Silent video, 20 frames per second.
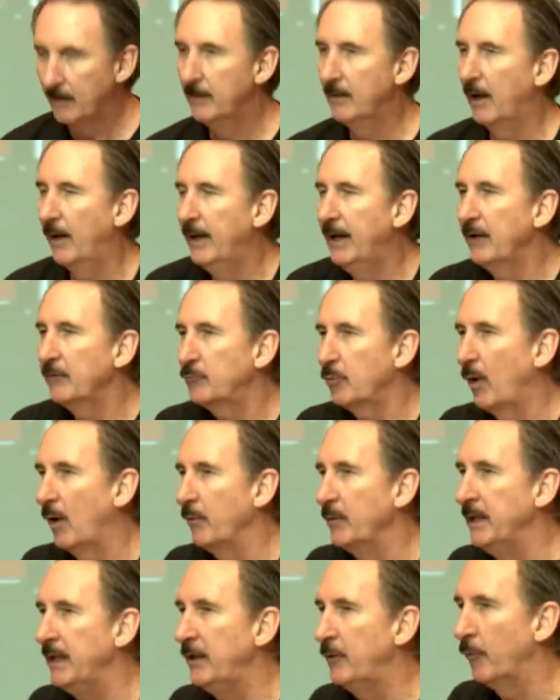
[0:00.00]
Now, here's what
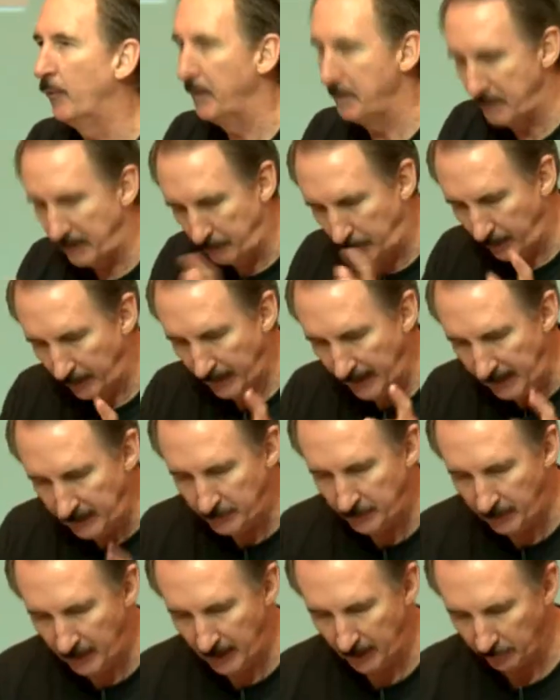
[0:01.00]
we need to remember in
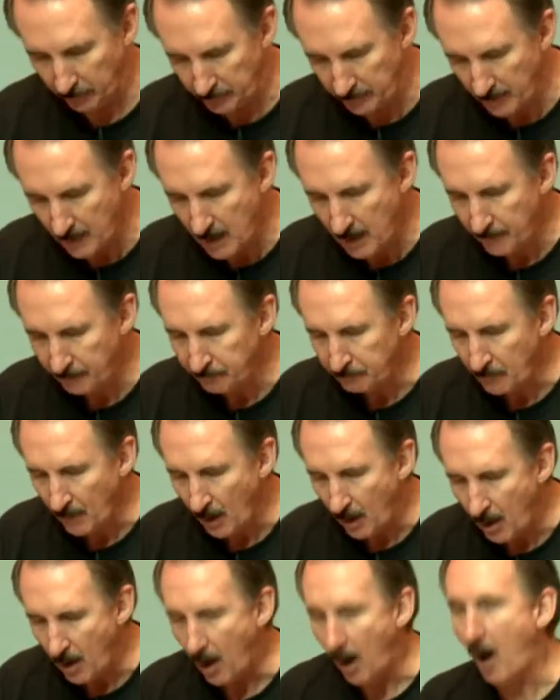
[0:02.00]
your notes
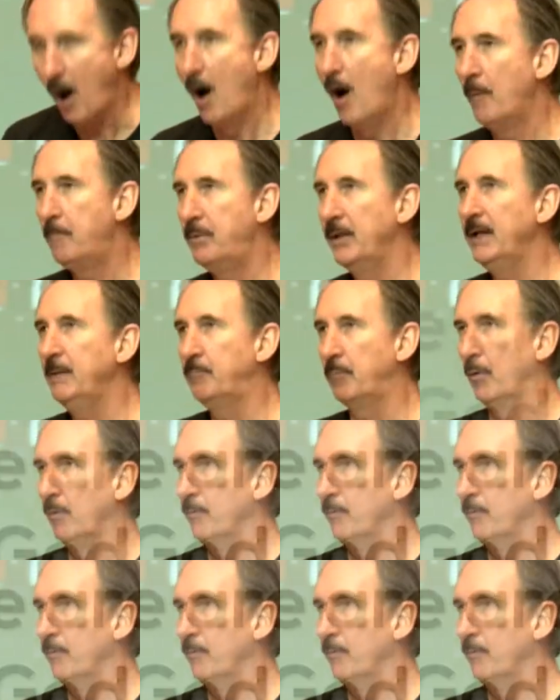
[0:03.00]
all people,